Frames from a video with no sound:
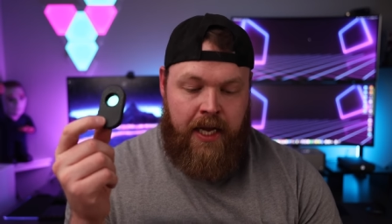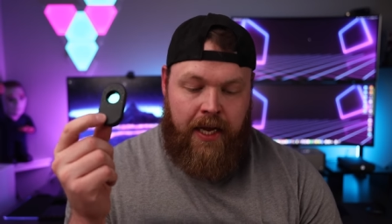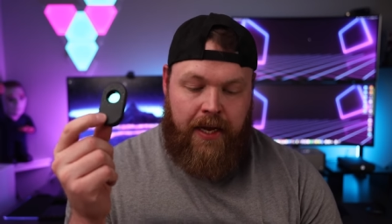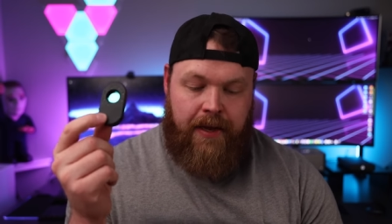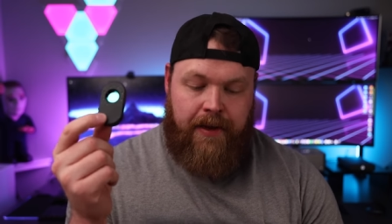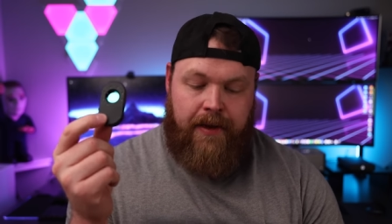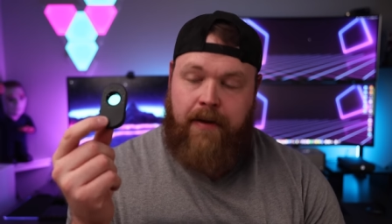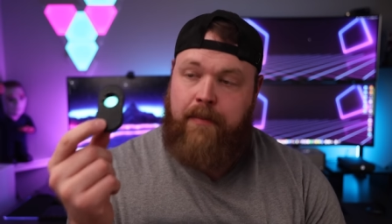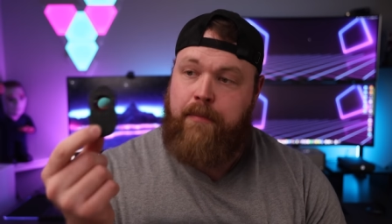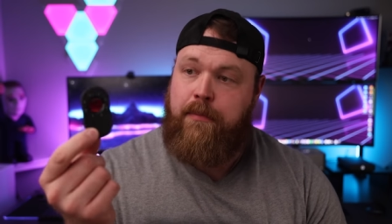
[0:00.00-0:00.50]

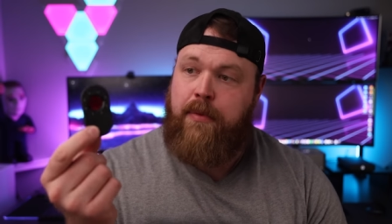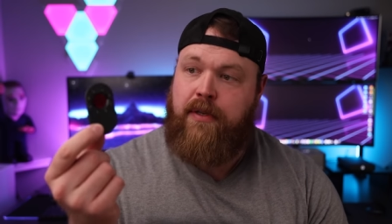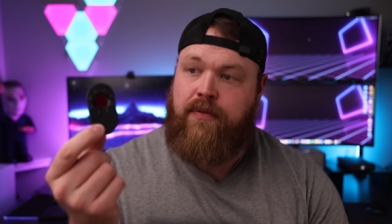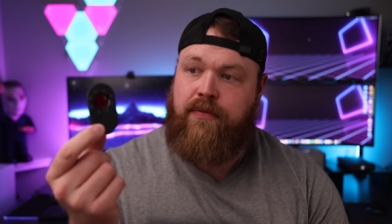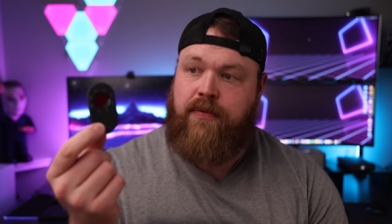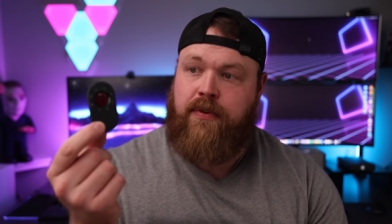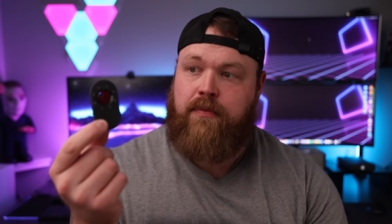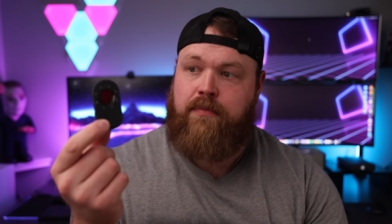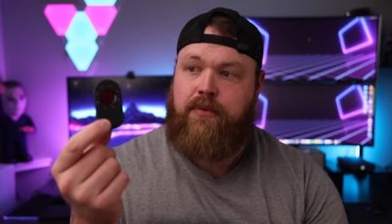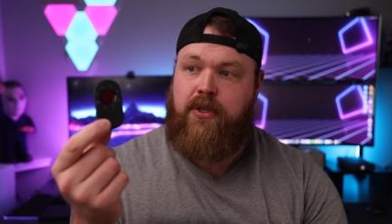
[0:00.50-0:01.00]
But
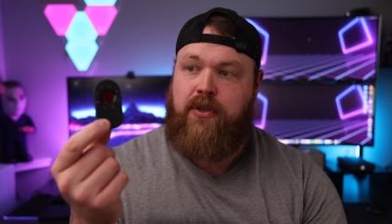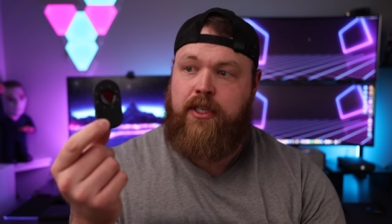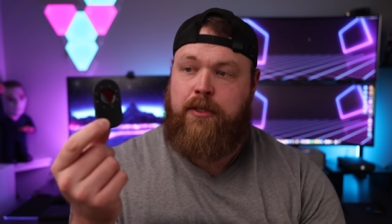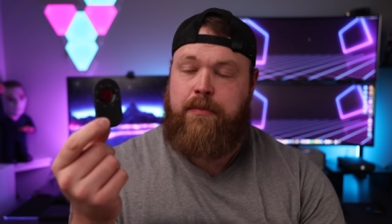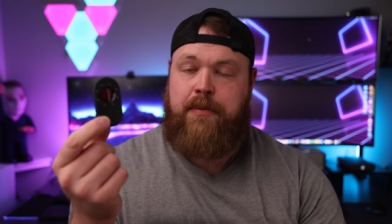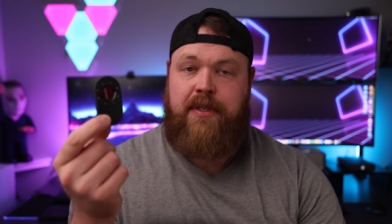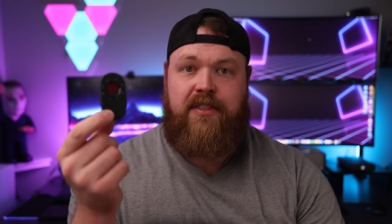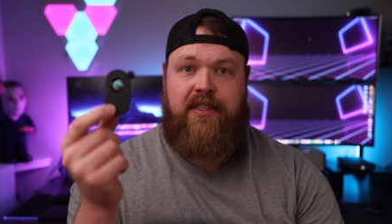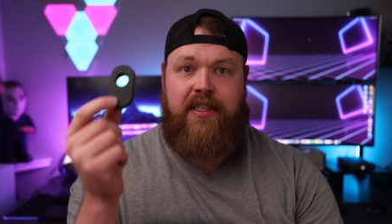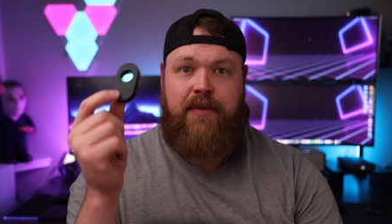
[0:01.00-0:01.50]
for
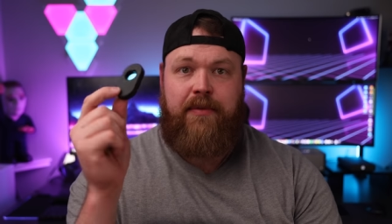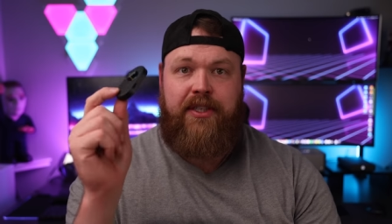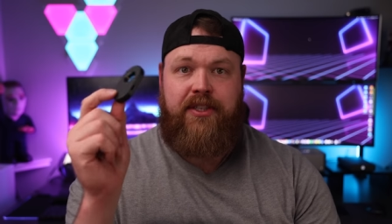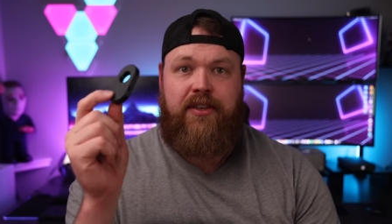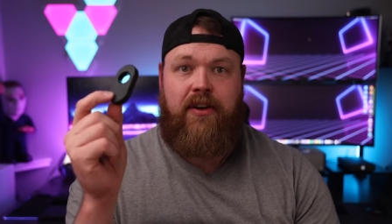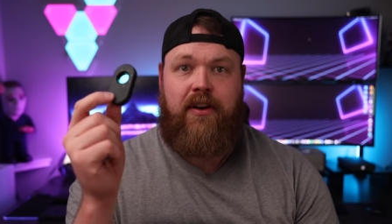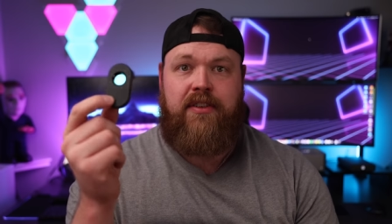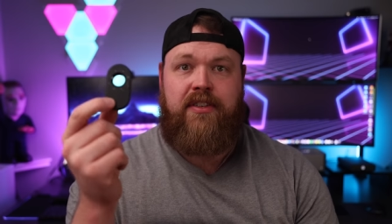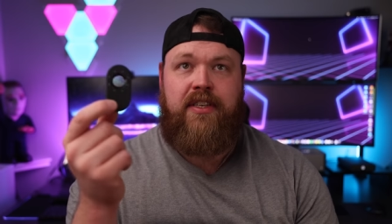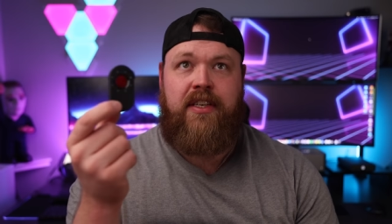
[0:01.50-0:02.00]
USB-C
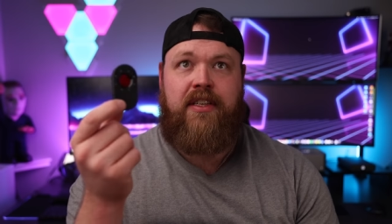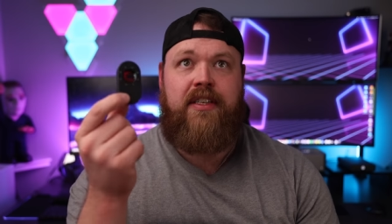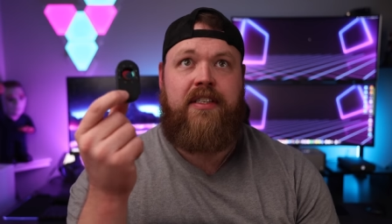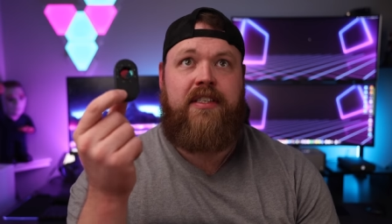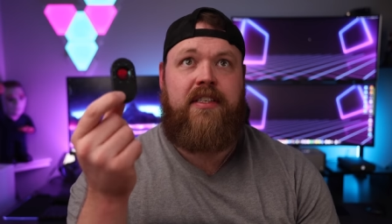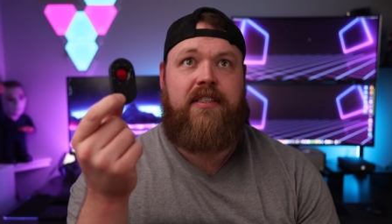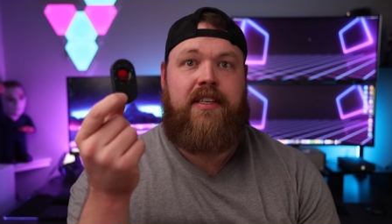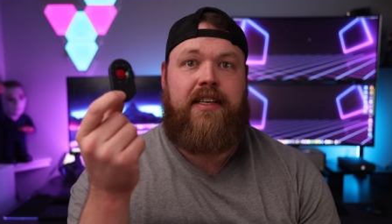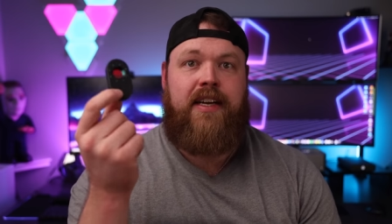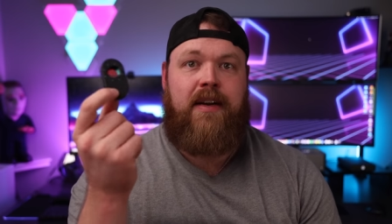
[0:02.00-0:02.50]
recharging,
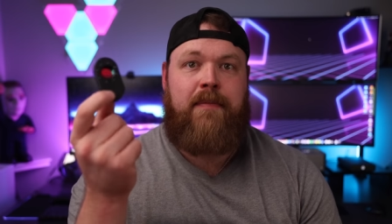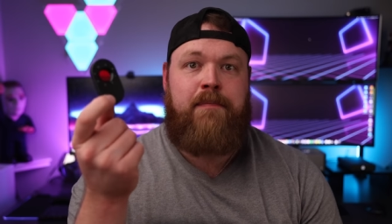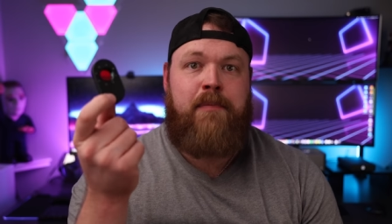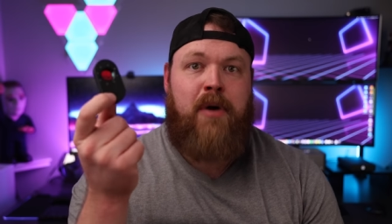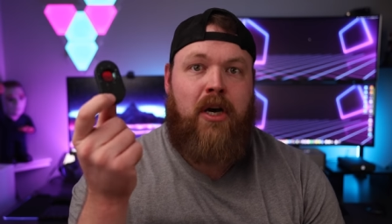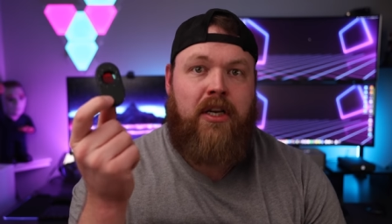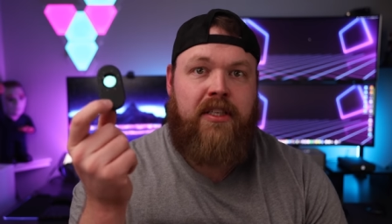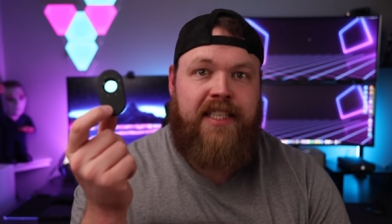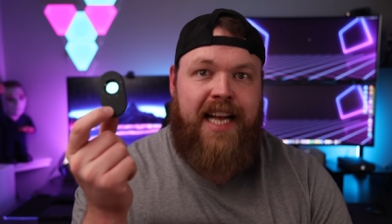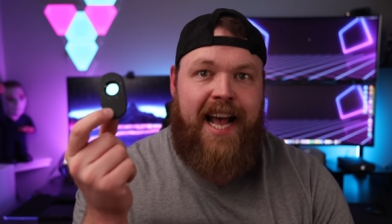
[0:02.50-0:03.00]
this is like a
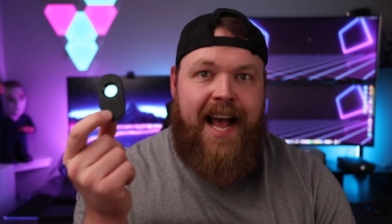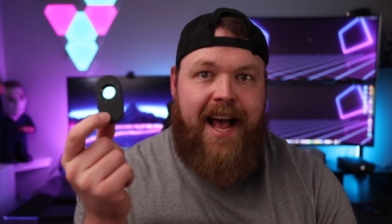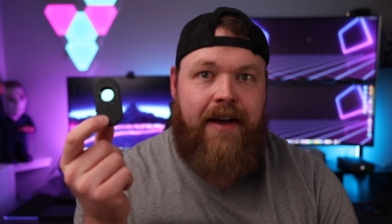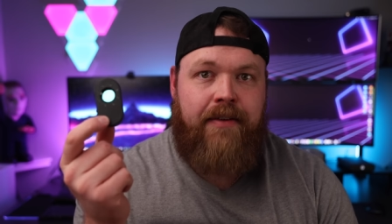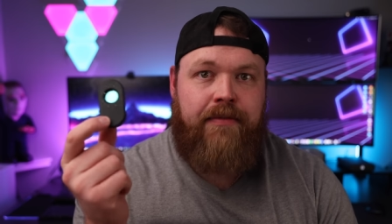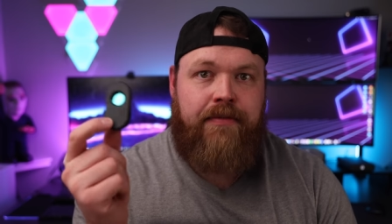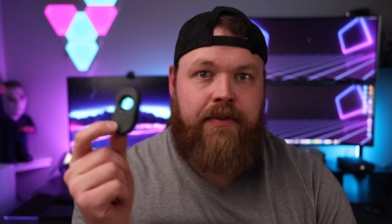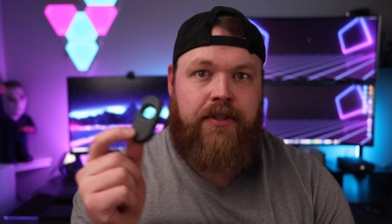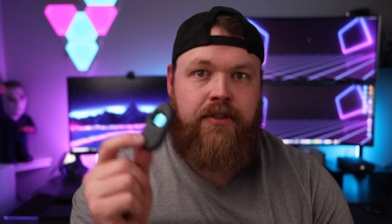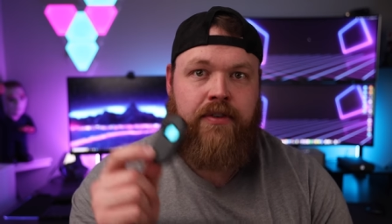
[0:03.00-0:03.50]

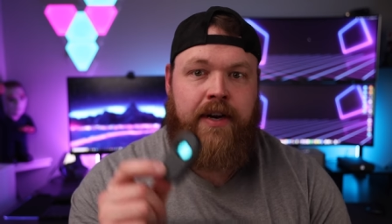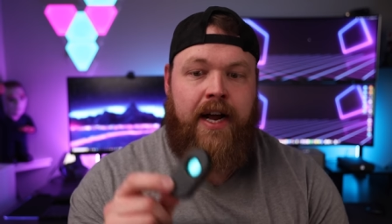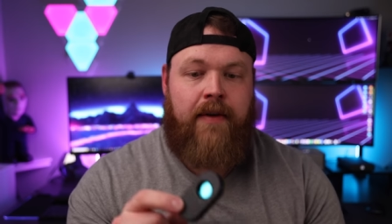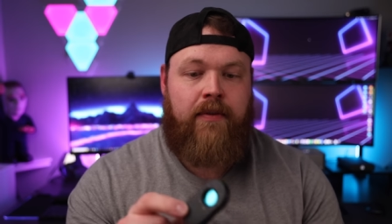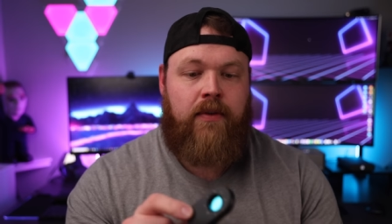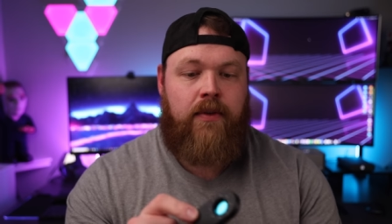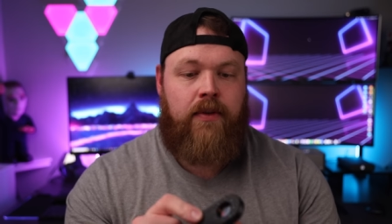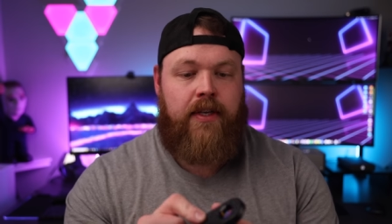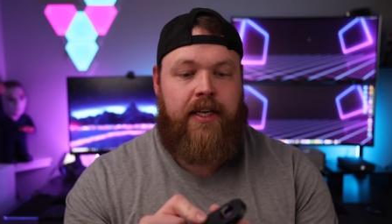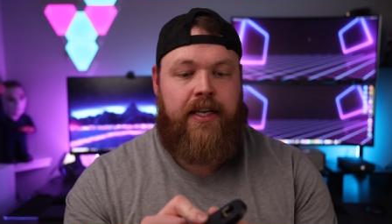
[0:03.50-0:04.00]
must-have for
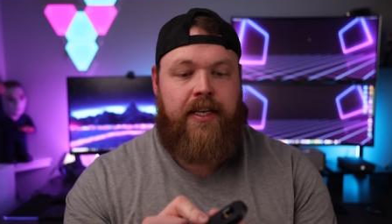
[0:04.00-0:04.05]
travel.